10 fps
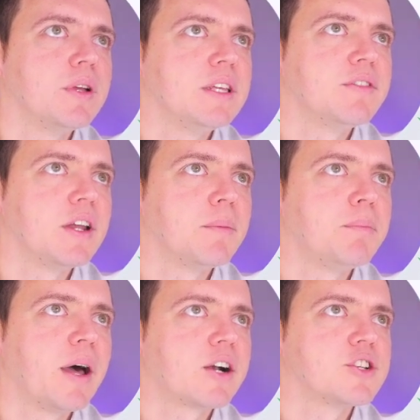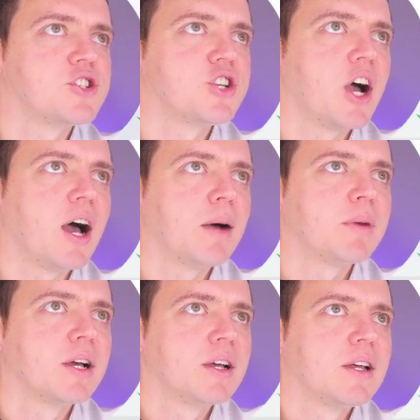a, even a better
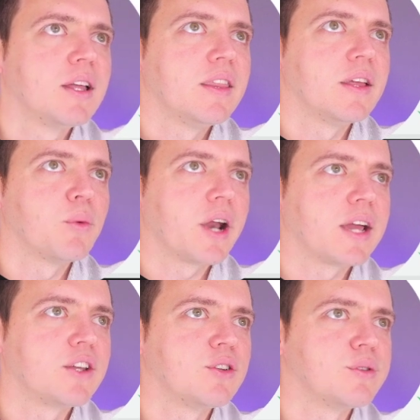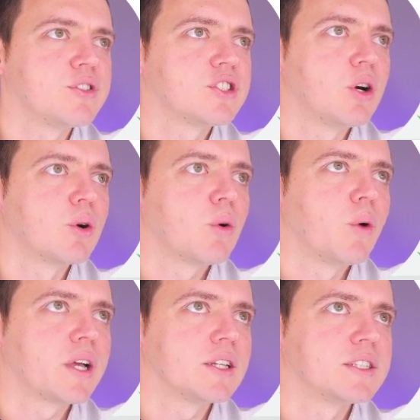job than what i could do so
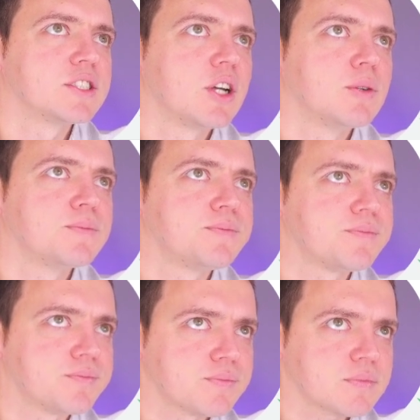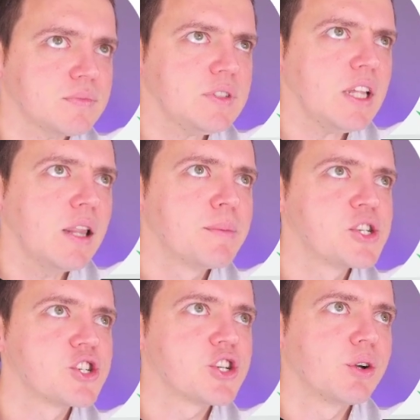quickly so let me
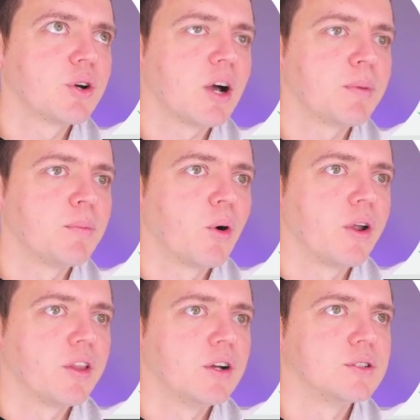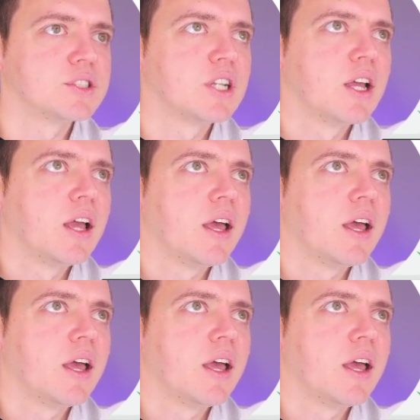just show you a couple more of those